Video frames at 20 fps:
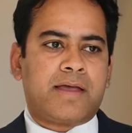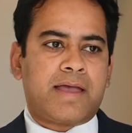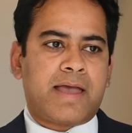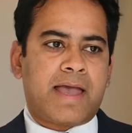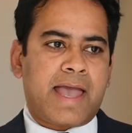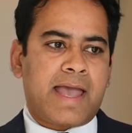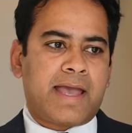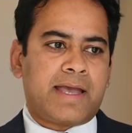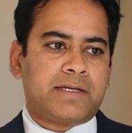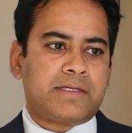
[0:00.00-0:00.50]

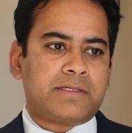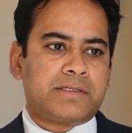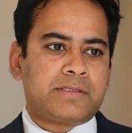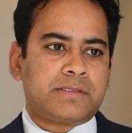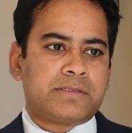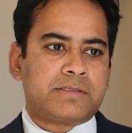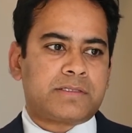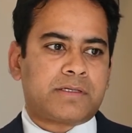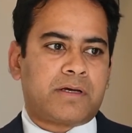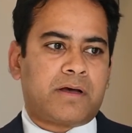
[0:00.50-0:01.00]

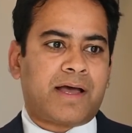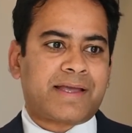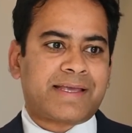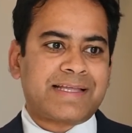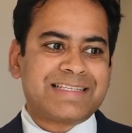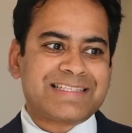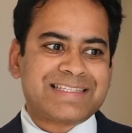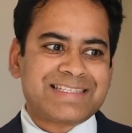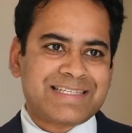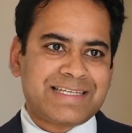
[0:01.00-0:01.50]
and I
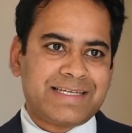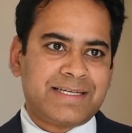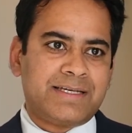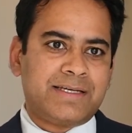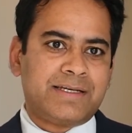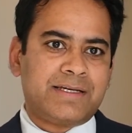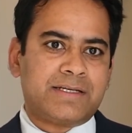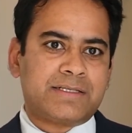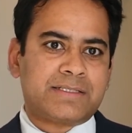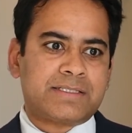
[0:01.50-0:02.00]
can
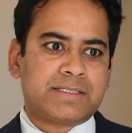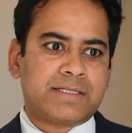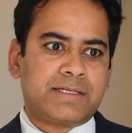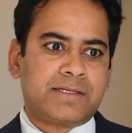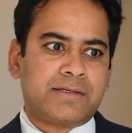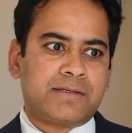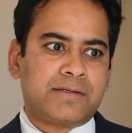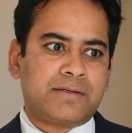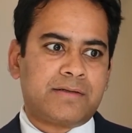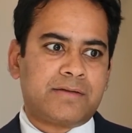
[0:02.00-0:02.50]
see it
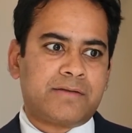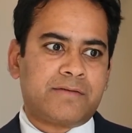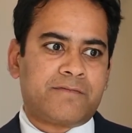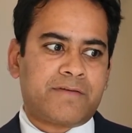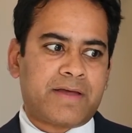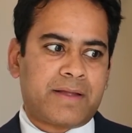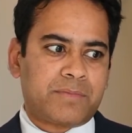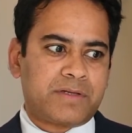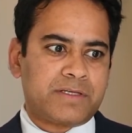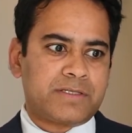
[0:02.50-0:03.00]
in the
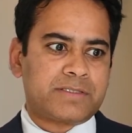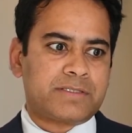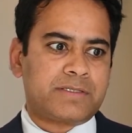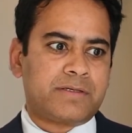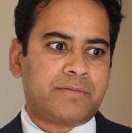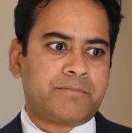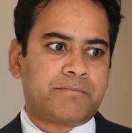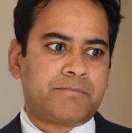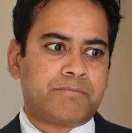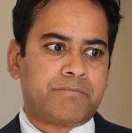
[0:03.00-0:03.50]
families,
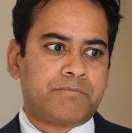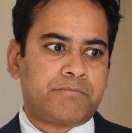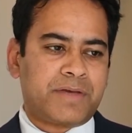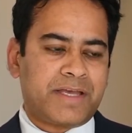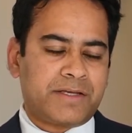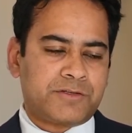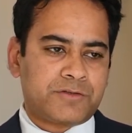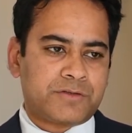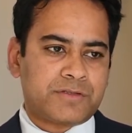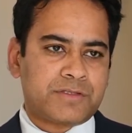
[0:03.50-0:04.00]
the
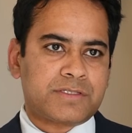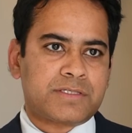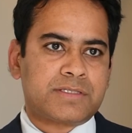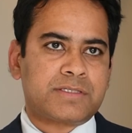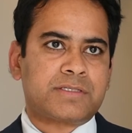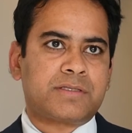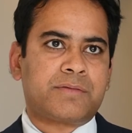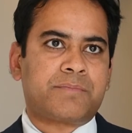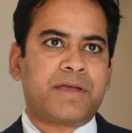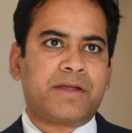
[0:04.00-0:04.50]

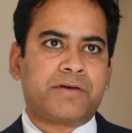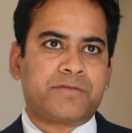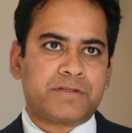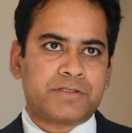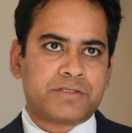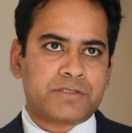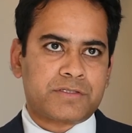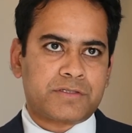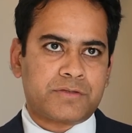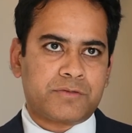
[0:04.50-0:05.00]
patients, the
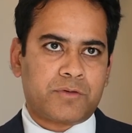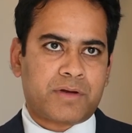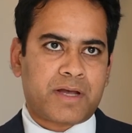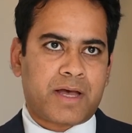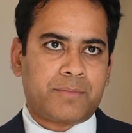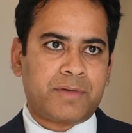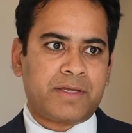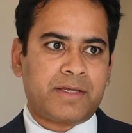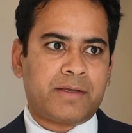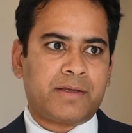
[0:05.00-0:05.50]
parents who are
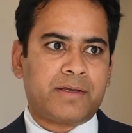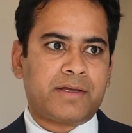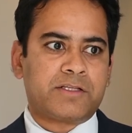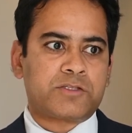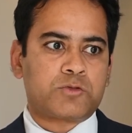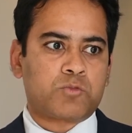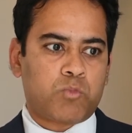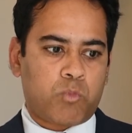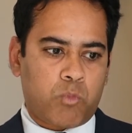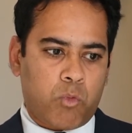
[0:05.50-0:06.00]
coming.
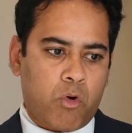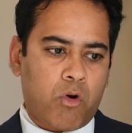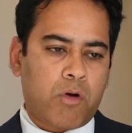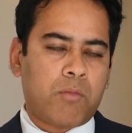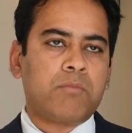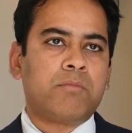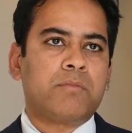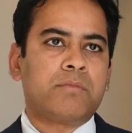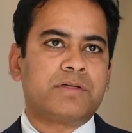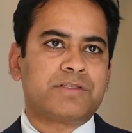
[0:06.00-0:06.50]
It's
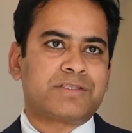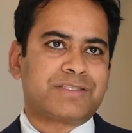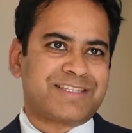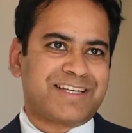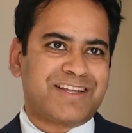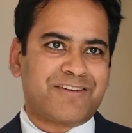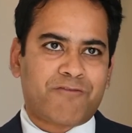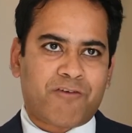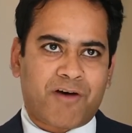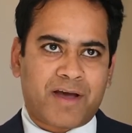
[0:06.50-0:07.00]
warm, it's
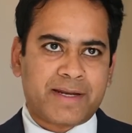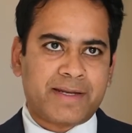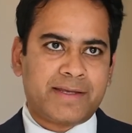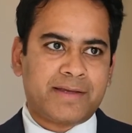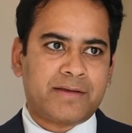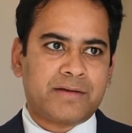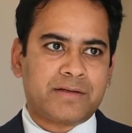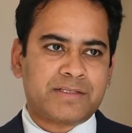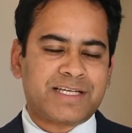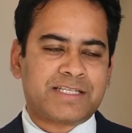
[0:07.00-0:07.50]
inviting,
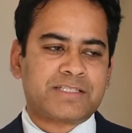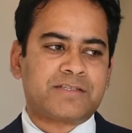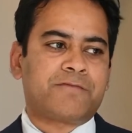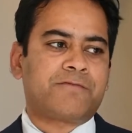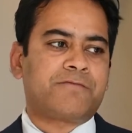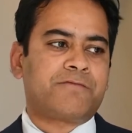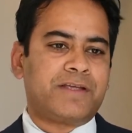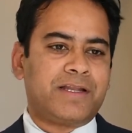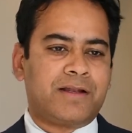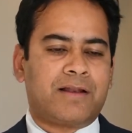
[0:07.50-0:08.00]
it doesn't
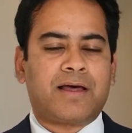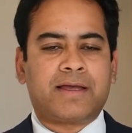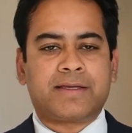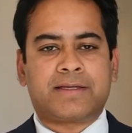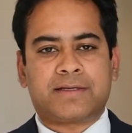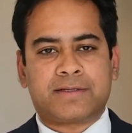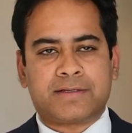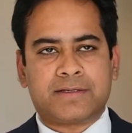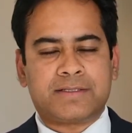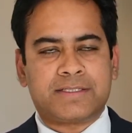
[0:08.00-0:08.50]
feel
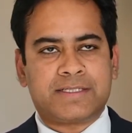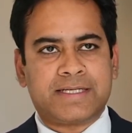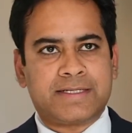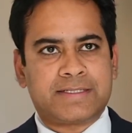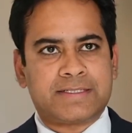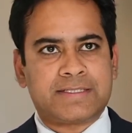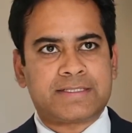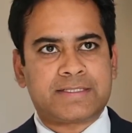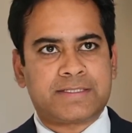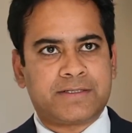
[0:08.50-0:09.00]
like a
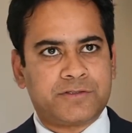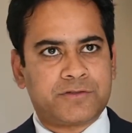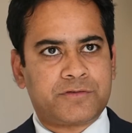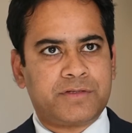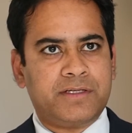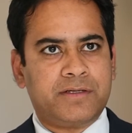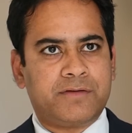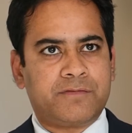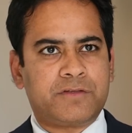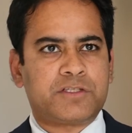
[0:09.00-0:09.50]
dentist
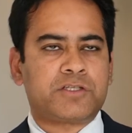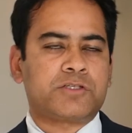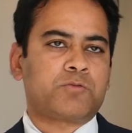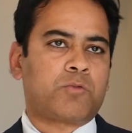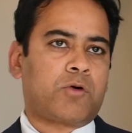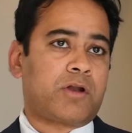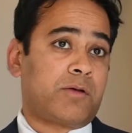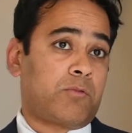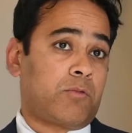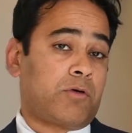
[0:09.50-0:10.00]
surgery, which is
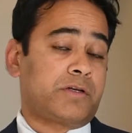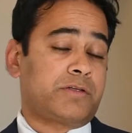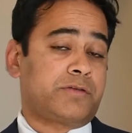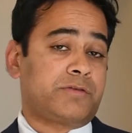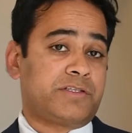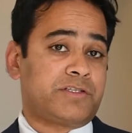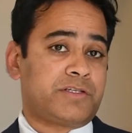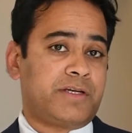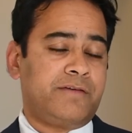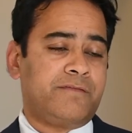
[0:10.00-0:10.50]
what I wanted to
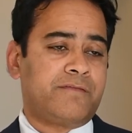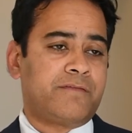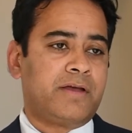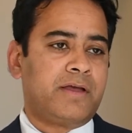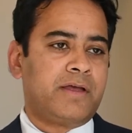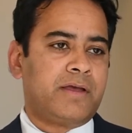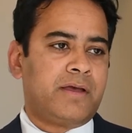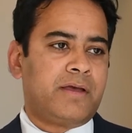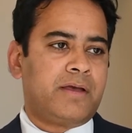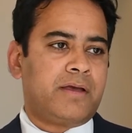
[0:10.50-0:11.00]
achieve,
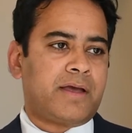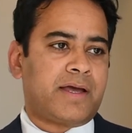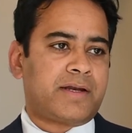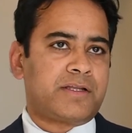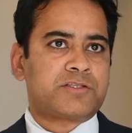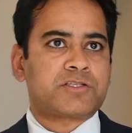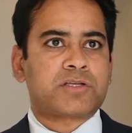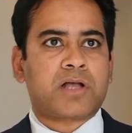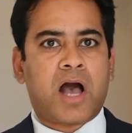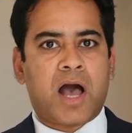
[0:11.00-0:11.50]
and
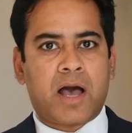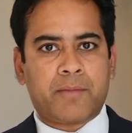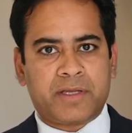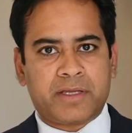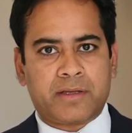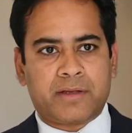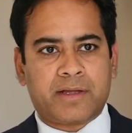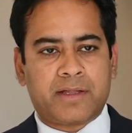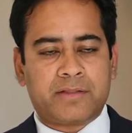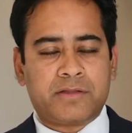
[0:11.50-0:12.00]
it's
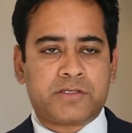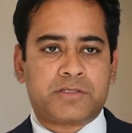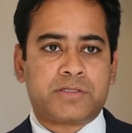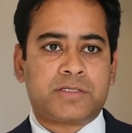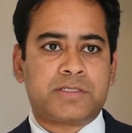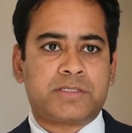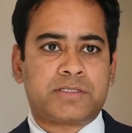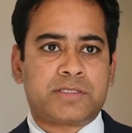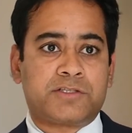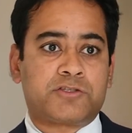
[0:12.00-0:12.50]
calming. And
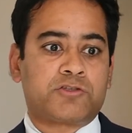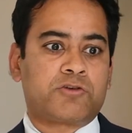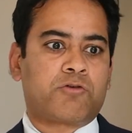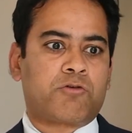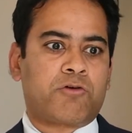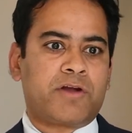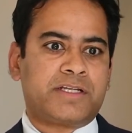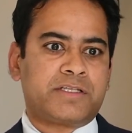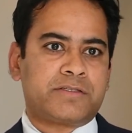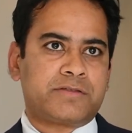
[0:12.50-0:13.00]
it's
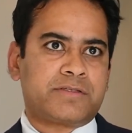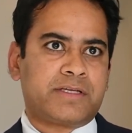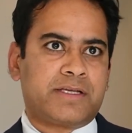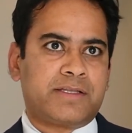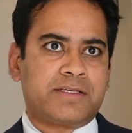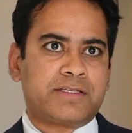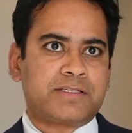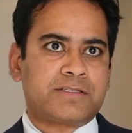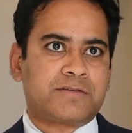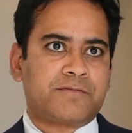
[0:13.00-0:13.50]
great to see
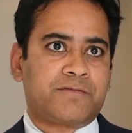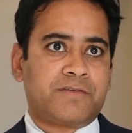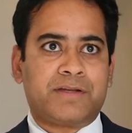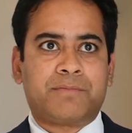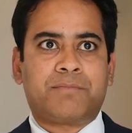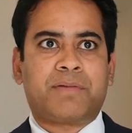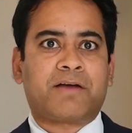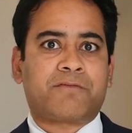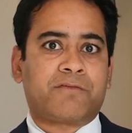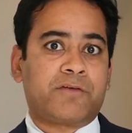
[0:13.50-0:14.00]
this
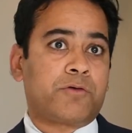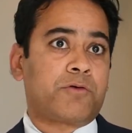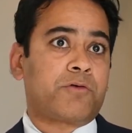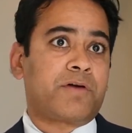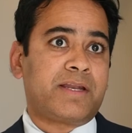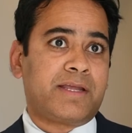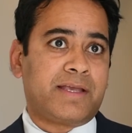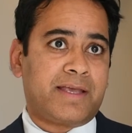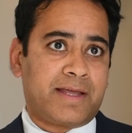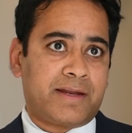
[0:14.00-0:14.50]
feedback we're
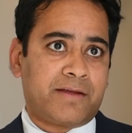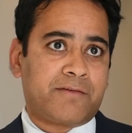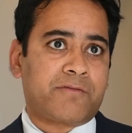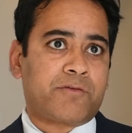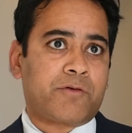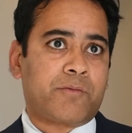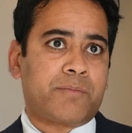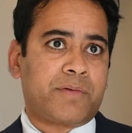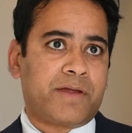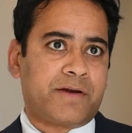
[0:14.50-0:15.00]
already getting
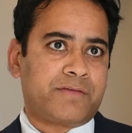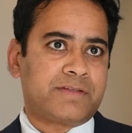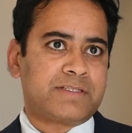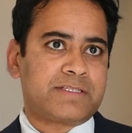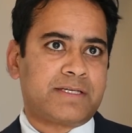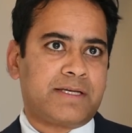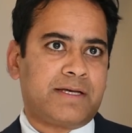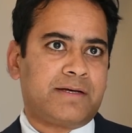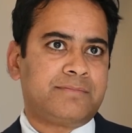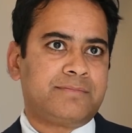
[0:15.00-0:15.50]
from parents
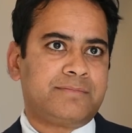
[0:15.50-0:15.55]
here.